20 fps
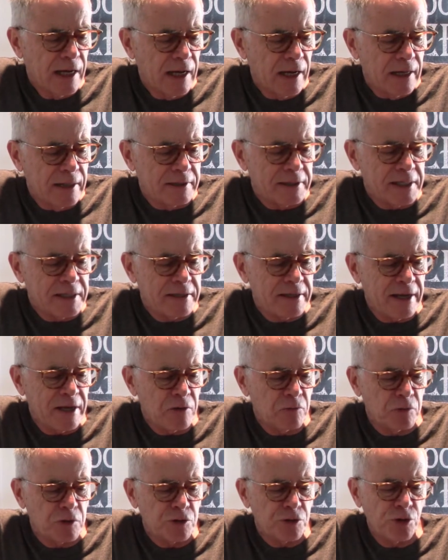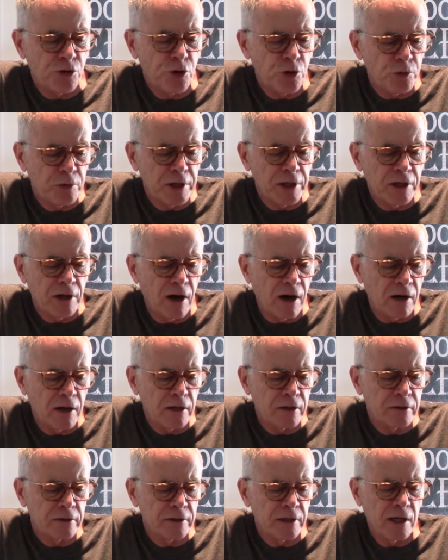Day 10 was Hurry
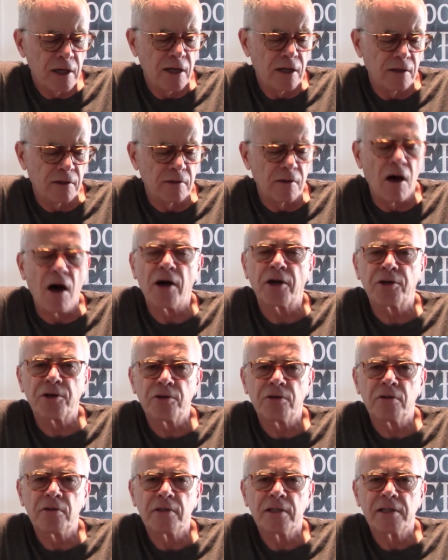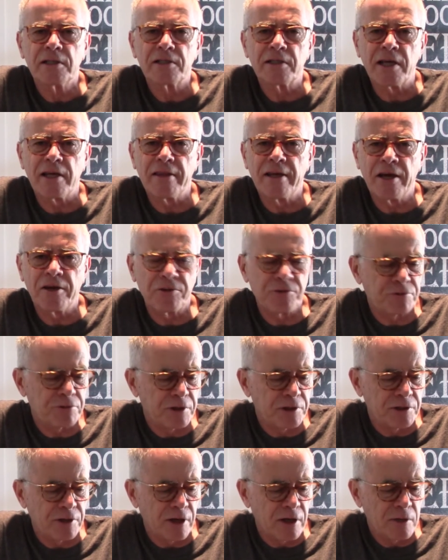Hard Lager, say that
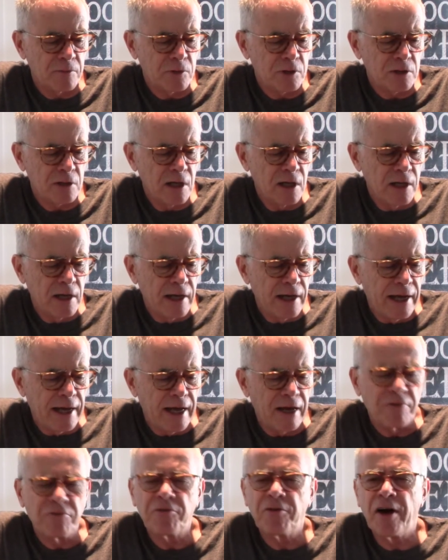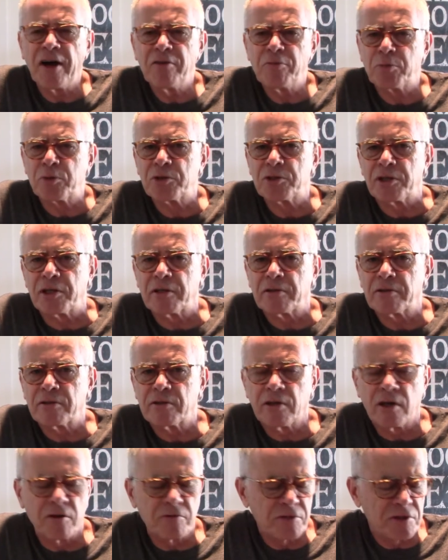3 times, at 5%,
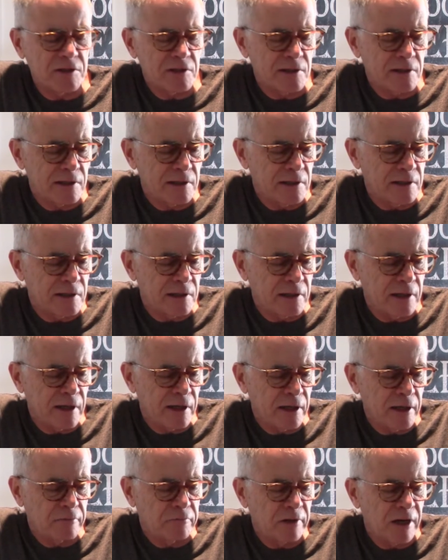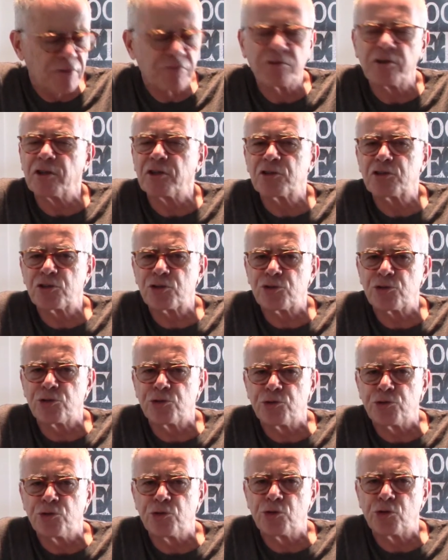obviously reference
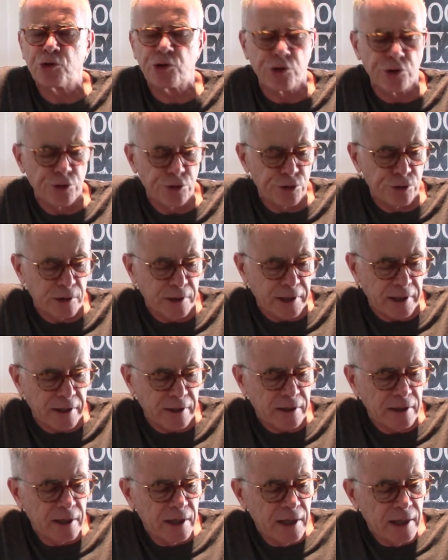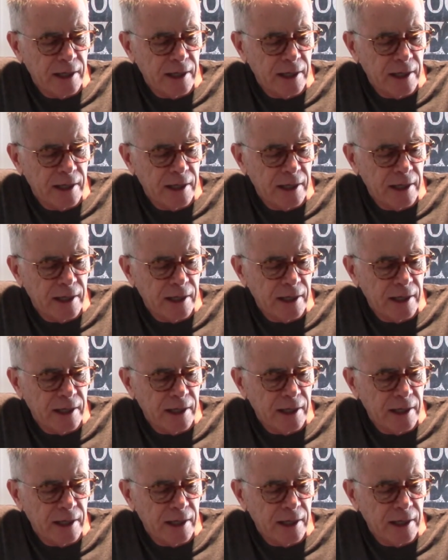to curling.